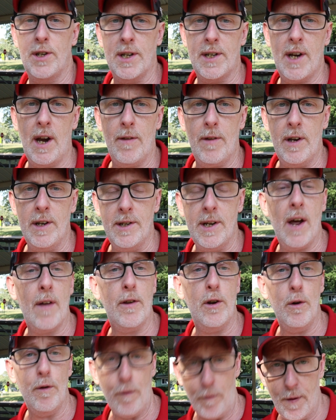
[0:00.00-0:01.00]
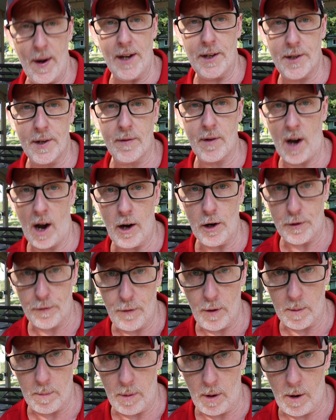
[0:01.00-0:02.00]
is now the new face of college
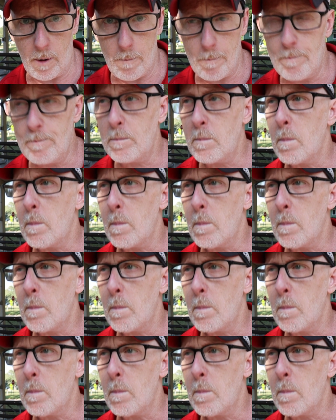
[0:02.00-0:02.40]
football.